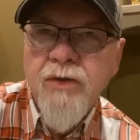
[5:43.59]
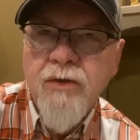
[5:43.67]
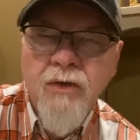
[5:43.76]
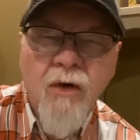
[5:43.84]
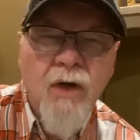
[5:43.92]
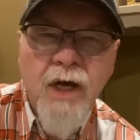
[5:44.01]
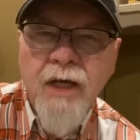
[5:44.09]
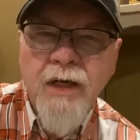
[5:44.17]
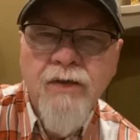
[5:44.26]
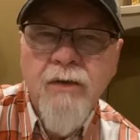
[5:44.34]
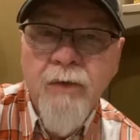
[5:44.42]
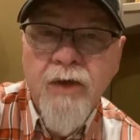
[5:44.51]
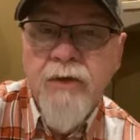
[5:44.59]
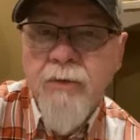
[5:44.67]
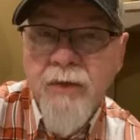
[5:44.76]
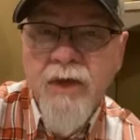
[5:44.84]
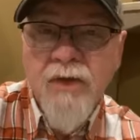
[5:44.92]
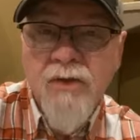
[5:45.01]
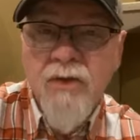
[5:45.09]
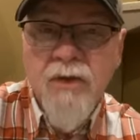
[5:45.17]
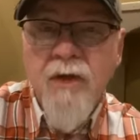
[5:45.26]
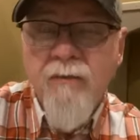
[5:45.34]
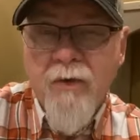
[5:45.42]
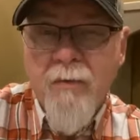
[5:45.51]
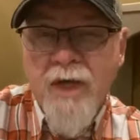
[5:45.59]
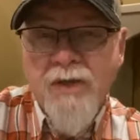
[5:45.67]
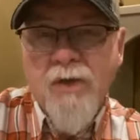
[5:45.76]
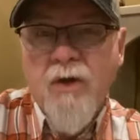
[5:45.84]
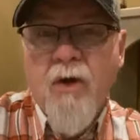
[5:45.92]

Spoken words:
There's all kind of engine builders. But this information,